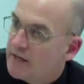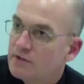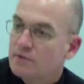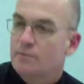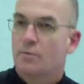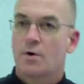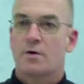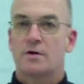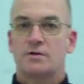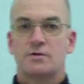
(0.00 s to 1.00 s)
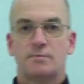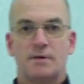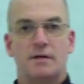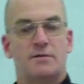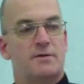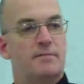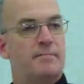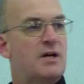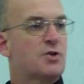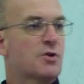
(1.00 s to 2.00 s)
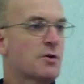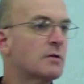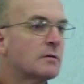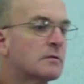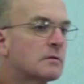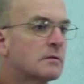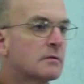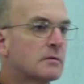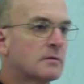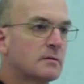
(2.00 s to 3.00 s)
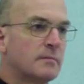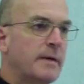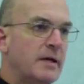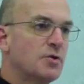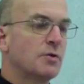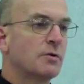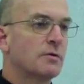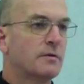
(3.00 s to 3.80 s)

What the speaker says: and that's a word, it just means the measure. Measure.